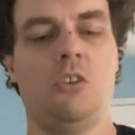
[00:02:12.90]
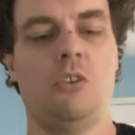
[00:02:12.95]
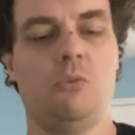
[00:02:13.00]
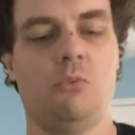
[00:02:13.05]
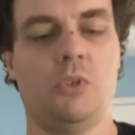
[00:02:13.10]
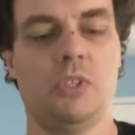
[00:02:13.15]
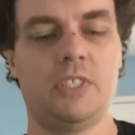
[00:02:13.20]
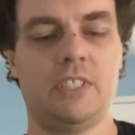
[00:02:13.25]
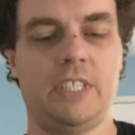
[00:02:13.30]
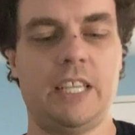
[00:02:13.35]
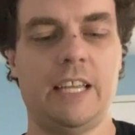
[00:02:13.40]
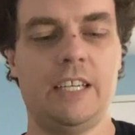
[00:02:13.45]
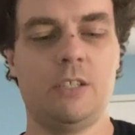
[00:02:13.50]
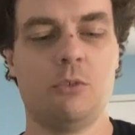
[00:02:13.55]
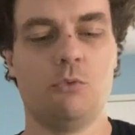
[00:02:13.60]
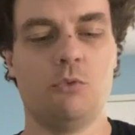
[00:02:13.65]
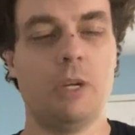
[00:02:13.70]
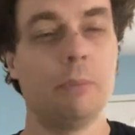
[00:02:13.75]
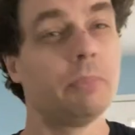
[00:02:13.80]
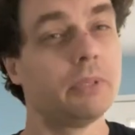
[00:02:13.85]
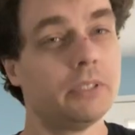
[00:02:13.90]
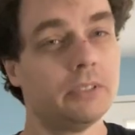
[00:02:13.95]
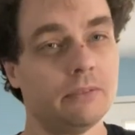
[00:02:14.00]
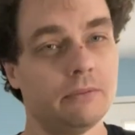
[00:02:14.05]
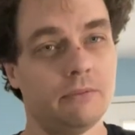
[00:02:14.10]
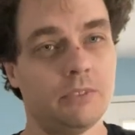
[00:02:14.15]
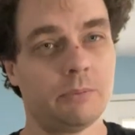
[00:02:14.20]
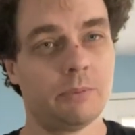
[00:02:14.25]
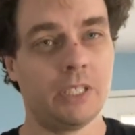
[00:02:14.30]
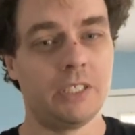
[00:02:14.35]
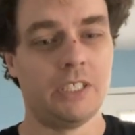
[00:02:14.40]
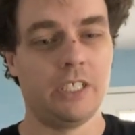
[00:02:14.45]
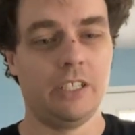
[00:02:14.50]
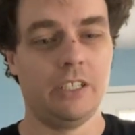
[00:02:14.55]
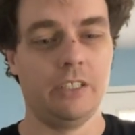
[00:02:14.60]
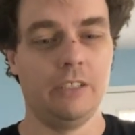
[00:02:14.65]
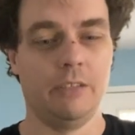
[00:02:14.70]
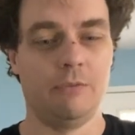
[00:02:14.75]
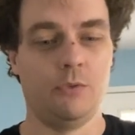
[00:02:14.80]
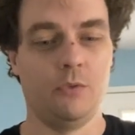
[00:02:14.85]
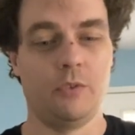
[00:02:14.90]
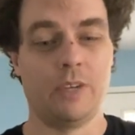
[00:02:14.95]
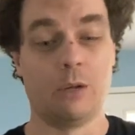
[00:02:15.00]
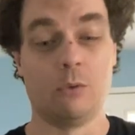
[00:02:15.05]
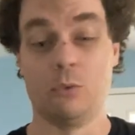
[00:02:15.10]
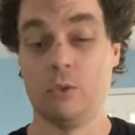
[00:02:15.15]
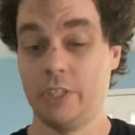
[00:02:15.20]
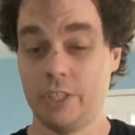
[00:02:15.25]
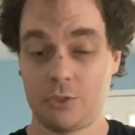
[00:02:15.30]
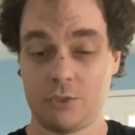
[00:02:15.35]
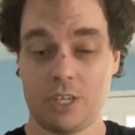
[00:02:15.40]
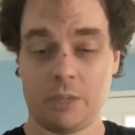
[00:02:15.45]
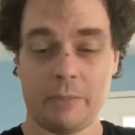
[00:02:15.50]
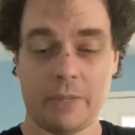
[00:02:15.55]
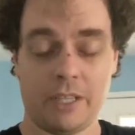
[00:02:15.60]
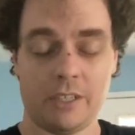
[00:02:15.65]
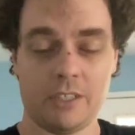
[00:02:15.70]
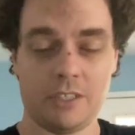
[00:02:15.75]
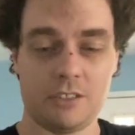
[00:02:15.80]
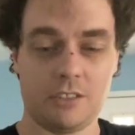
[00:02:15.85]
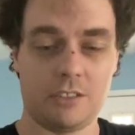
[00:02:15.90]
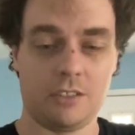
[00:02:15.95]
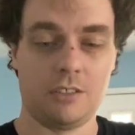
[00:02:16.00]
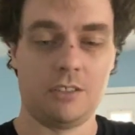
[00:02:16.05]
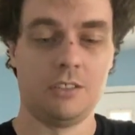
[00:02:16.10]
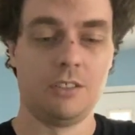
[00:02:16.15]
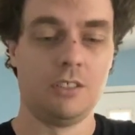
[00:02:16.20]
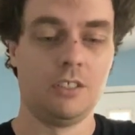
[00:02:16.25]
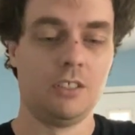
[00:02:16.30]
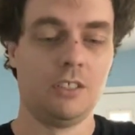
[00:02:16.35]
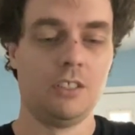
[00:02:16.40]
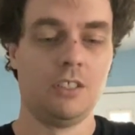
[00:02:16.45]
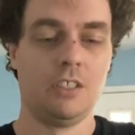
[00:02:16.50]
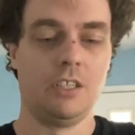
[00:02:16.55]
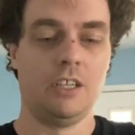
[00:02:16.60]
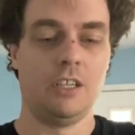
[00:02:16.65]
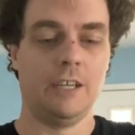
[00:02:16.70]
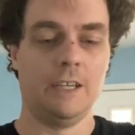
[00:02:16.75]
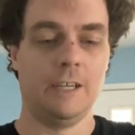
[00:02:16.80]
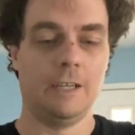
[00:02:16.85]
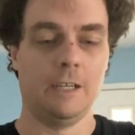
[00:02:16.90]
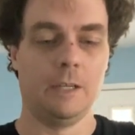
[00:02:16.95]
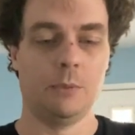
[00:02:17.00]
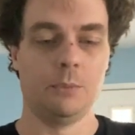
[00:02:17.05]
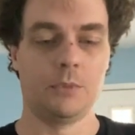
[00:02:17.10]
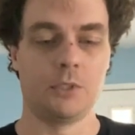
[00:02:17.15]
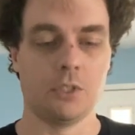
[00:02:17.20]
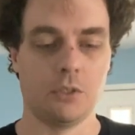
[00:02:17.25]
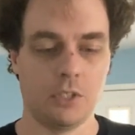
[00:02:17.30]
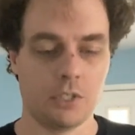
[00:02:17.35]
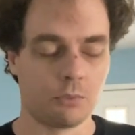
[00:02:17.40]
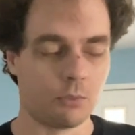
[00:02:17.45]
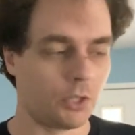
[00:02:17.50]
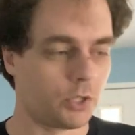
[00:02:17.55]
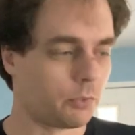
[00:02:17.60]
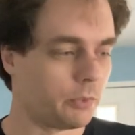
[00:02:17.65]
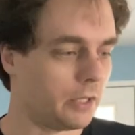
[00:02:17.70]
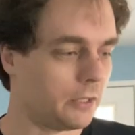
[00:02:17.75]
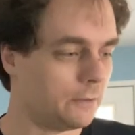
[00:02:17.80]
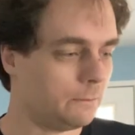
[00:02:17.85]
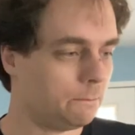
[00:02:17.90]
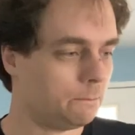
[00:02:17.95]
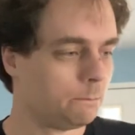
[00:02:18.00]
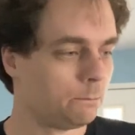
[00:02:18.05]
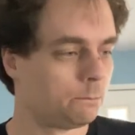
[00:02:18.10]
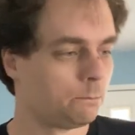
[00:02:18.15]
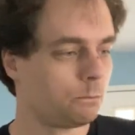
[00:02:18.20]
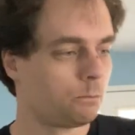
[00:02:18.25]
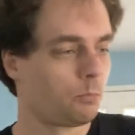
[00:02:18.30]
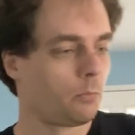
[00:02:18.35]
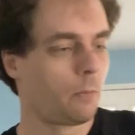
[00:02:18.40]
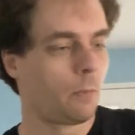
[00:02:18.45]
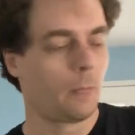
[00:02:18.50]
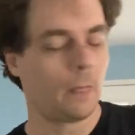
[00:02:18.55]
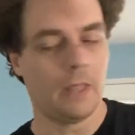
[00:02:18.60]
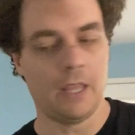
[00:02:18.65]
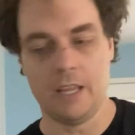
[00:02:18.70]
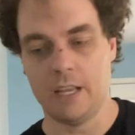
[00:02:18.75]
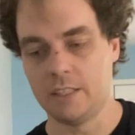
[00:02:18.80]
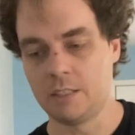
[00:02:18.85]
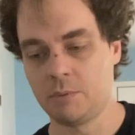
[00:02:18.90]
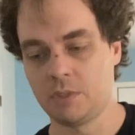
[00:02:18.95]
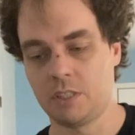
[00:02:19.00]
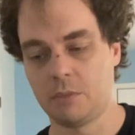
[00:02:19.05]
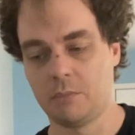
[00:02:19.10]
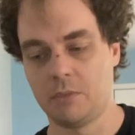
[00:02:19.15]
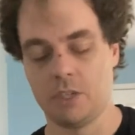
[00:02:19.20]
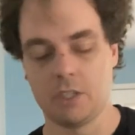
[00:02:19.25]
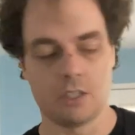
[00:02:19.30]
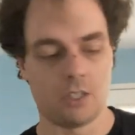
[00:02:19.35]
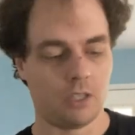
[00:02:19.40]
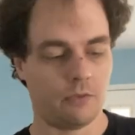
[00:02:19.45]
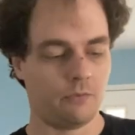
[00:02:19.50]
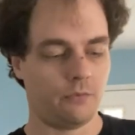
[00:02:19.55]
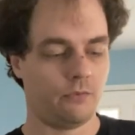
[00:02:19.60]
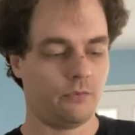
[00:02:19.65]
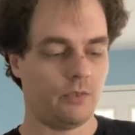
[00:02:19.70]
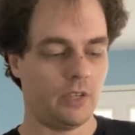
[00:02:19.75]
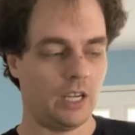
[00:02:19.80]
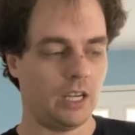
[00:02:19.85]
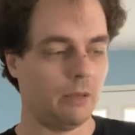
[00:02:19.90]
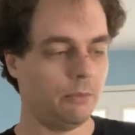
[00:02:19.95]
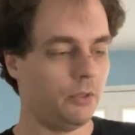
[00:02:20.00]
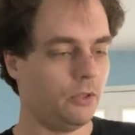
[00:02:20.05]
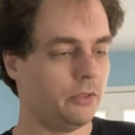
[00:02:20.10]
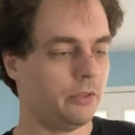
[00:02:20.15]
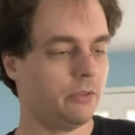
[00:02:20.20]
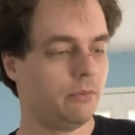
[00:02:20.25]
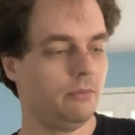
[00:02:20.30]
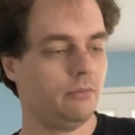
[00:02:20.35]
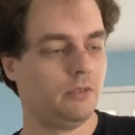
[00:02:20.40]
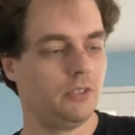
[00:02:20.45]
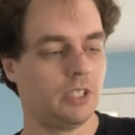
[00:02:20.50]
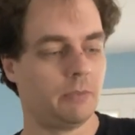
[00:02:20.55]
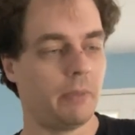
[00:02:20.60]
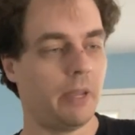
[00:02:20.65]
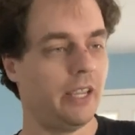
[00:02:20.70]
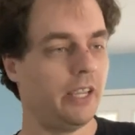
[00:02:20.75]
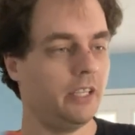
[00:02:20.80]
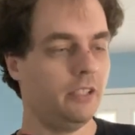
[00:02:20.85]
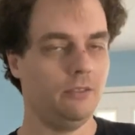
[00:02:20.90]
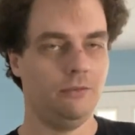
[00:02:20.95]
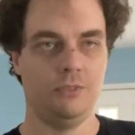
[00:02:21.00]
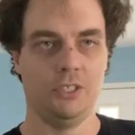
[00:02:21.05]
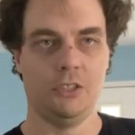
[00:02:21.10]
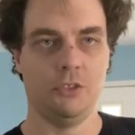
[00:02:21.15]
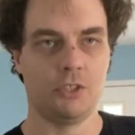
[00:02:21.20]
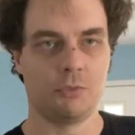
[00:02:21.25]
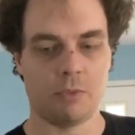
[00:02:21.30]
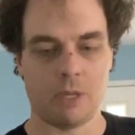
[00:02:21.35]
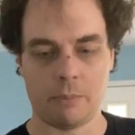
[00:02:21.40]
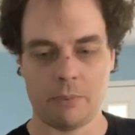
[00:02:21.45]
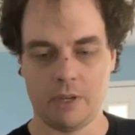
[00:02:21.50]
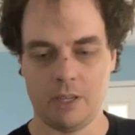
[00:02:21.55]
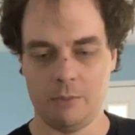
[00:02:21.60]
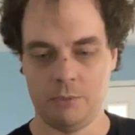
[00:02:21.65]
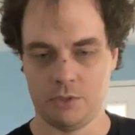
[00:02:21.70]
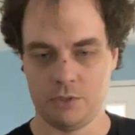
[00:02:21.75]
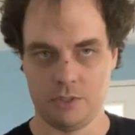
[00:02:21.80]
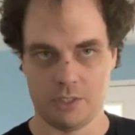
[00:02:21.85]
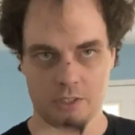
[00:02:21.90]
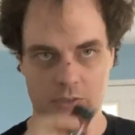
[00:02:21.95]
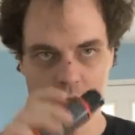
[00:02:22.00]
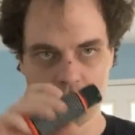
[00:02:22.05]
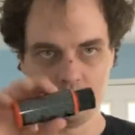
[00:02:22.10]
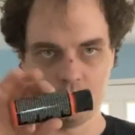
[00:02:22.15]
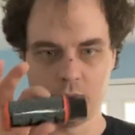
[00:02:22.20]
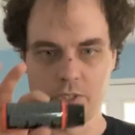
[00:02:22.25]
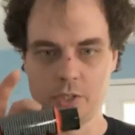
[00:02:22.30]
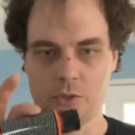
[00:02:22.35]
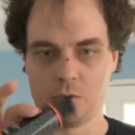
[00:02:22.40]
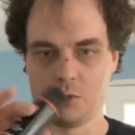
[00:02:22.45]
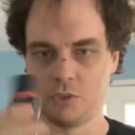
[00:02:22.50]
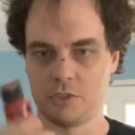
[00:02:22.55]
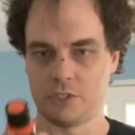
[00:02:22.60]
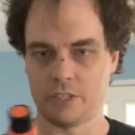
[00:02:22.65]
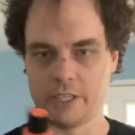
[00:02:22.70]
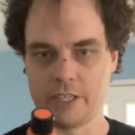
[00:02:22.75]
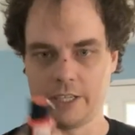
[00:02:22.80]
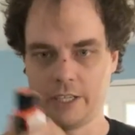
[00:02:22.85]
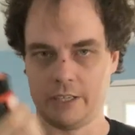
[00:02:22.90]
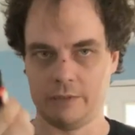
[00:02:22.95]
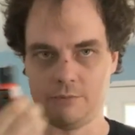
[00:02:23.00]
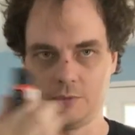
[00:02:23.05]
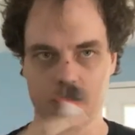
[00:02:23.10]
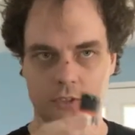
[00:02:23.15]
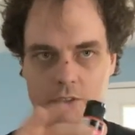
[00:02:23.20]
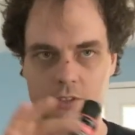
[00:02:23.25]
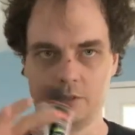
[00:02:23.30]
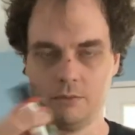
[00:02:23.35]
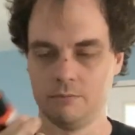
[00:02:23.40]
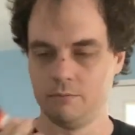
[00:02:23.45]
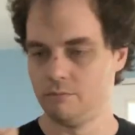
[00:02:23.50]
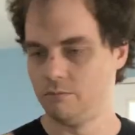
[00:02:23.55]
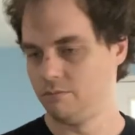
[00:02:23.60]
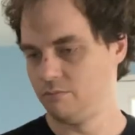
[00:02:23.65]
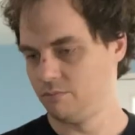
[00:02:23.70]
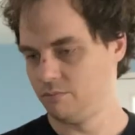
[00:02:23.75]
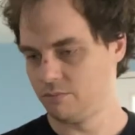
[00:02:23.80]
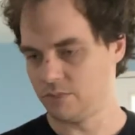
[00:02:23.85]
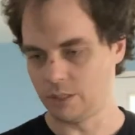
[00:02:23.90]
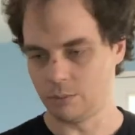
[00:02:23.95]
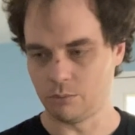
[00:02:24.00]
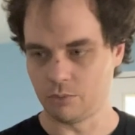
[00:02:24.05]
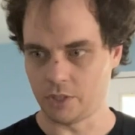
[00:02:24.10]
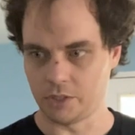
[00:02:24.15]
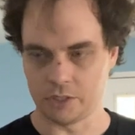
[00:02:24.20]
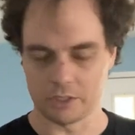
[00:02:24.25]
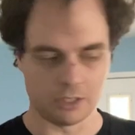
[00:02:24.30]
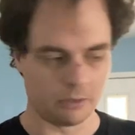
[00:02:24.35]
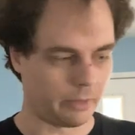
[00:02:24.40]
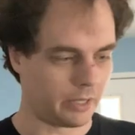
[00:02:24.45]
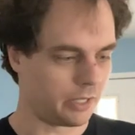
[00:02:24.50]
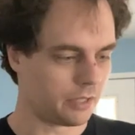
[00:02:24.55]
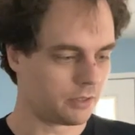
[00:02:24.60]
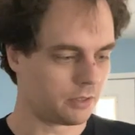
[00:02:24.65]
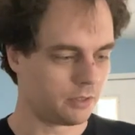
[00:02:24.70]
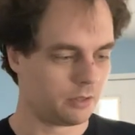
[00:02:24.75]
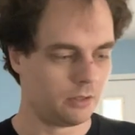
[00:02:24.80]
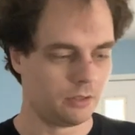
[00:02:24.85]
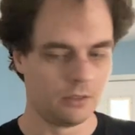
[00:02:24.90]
will tend to rip, especially if you've got really strong magnets. So this works well. And something to mark off. I'm using just paint. You can use spray paint. I'm using this bright orange that I had for some project in the past.